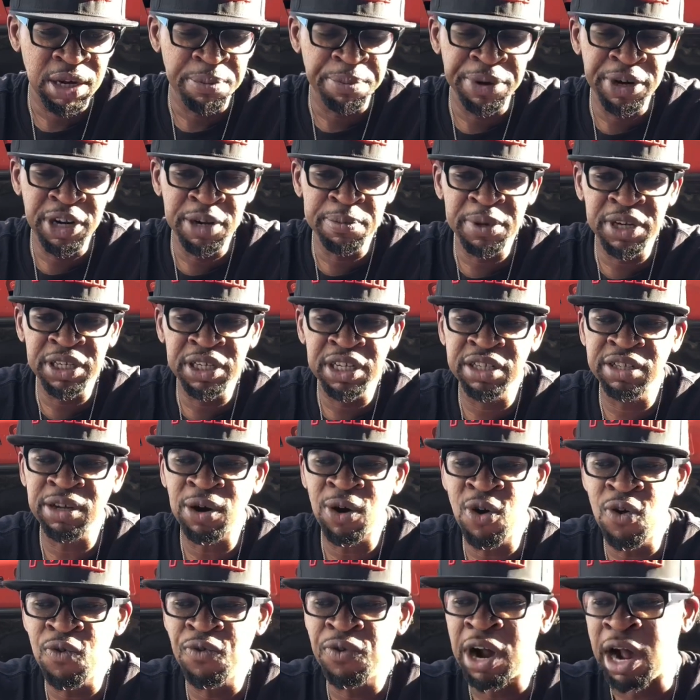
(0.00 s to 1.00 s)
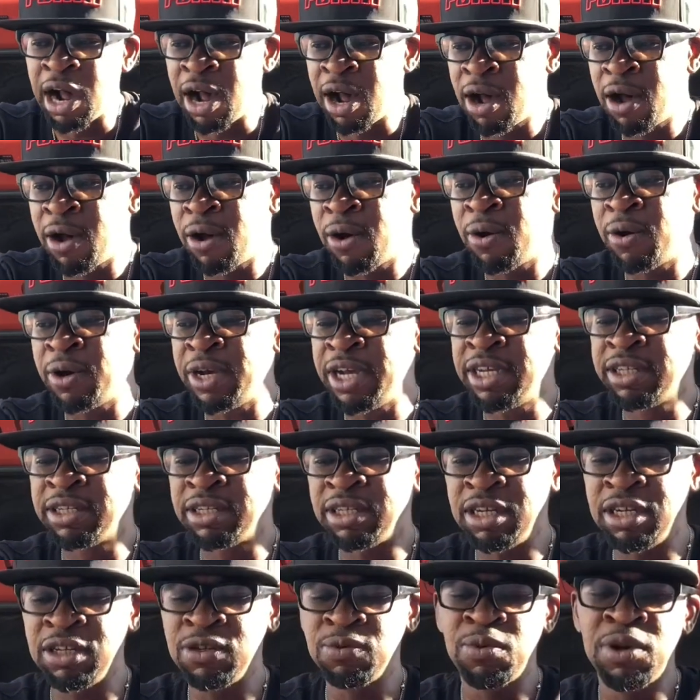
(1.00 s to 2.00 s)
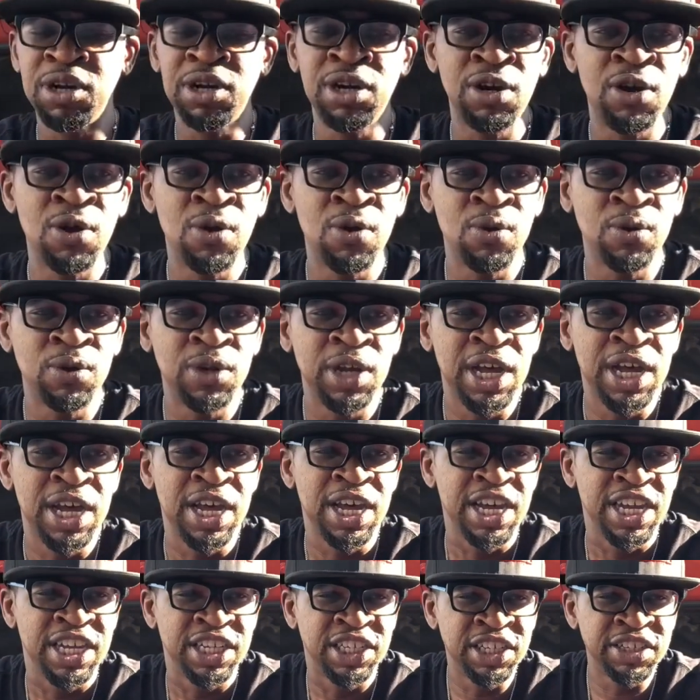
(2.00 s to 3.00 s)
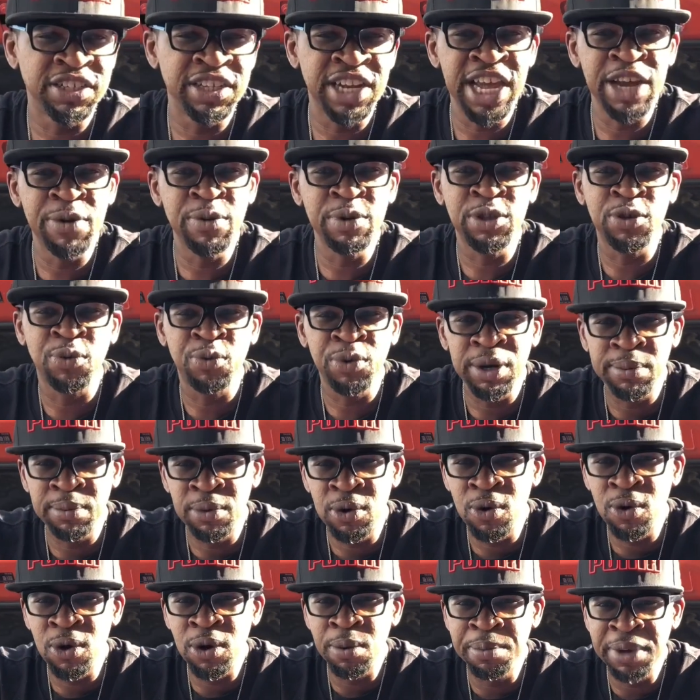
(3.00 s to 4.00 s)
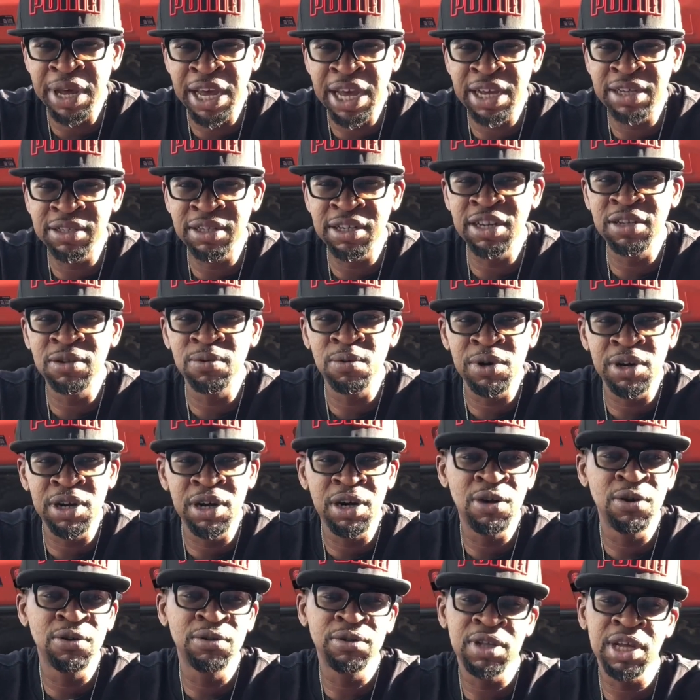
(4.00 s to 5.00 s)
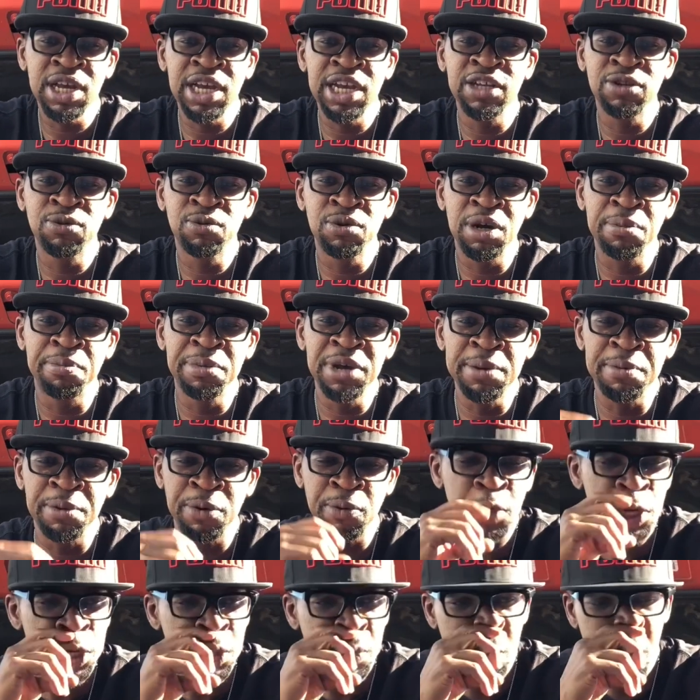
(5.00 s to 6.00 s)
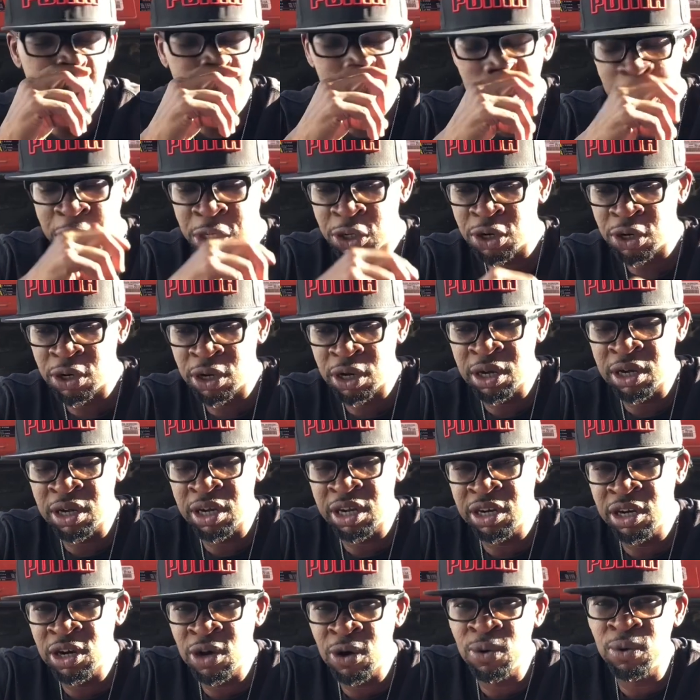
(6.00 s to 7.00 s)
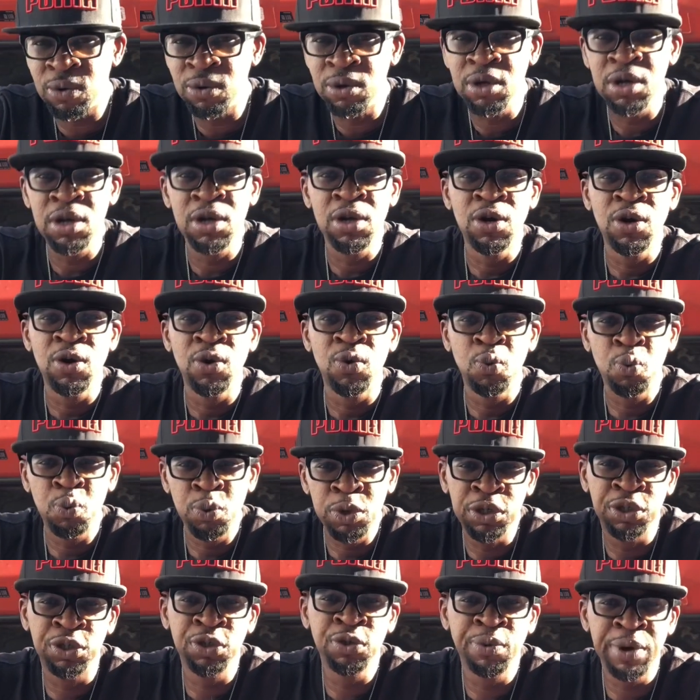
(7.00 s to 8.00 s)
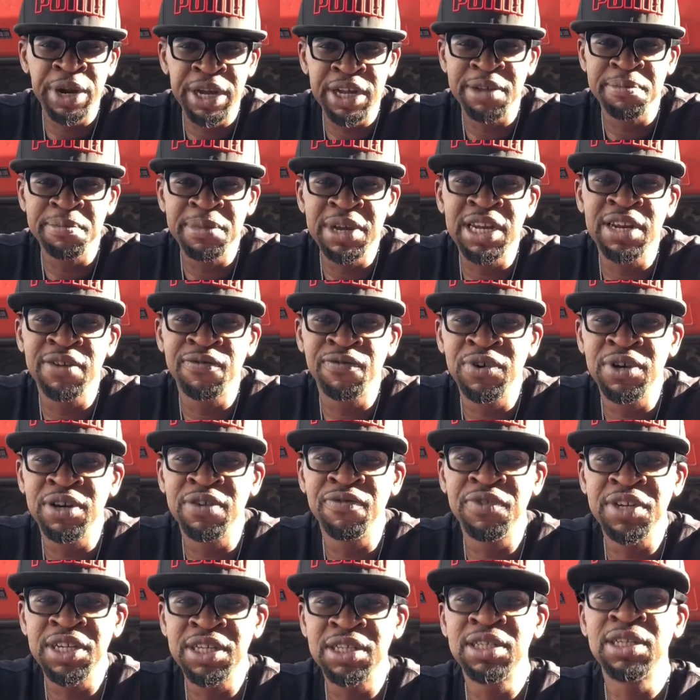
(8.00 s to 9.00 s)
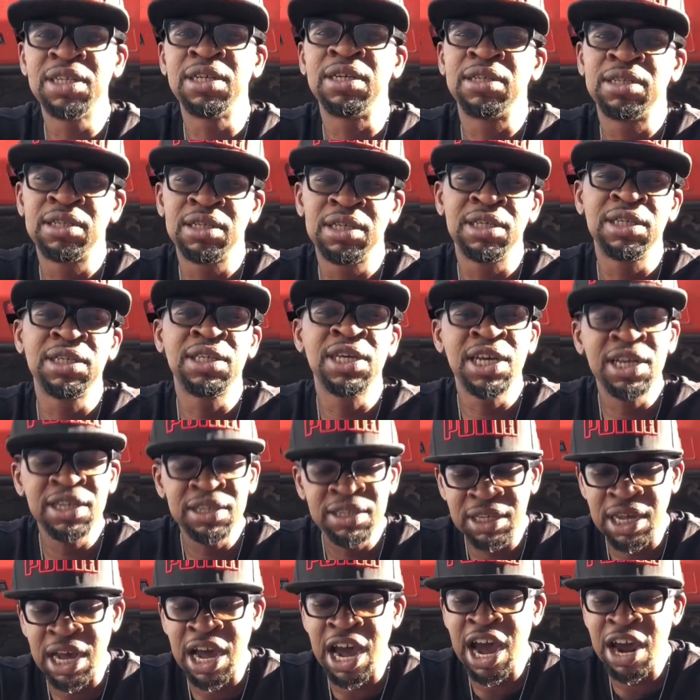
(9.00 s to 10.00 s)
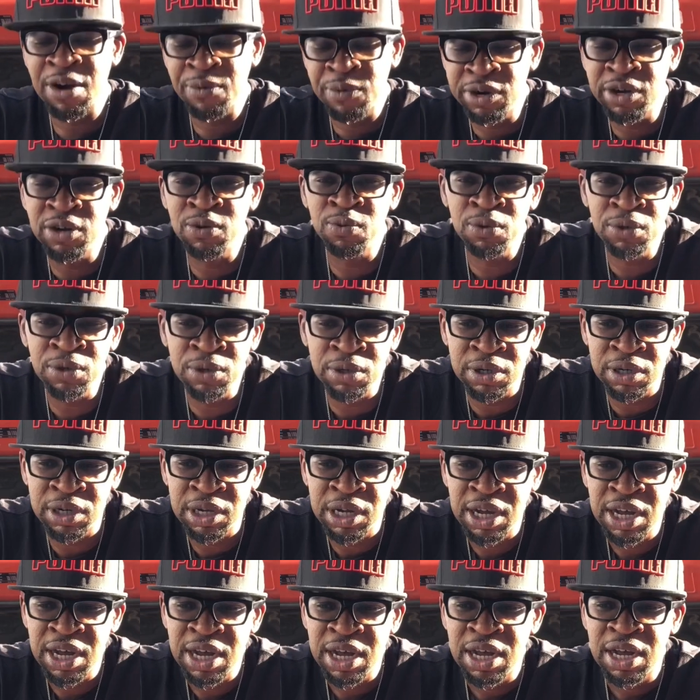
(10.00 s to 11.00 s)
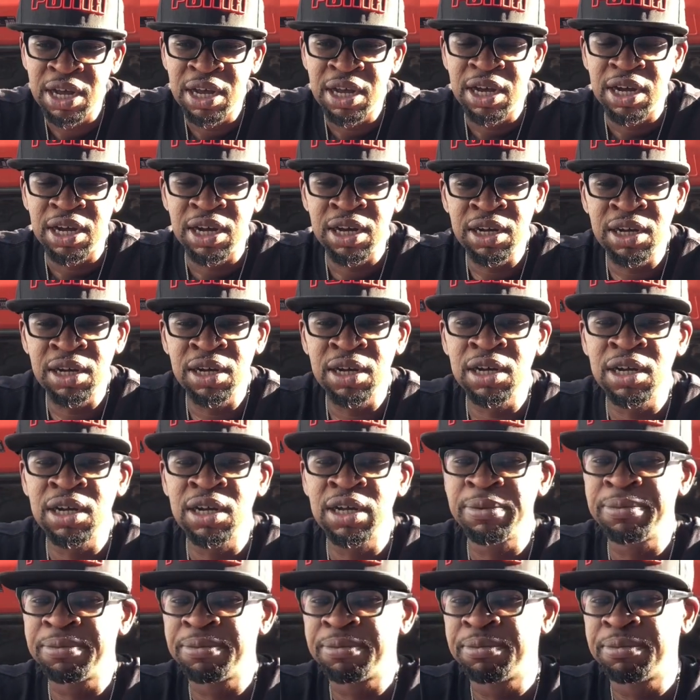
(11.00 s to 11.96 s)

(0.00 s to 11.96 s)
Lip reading: Pretty much just overall, it's one of those, just like with the ripcord packs, it's one of those things where people really want to know, would you recommend it for the V6? Yes, I really would.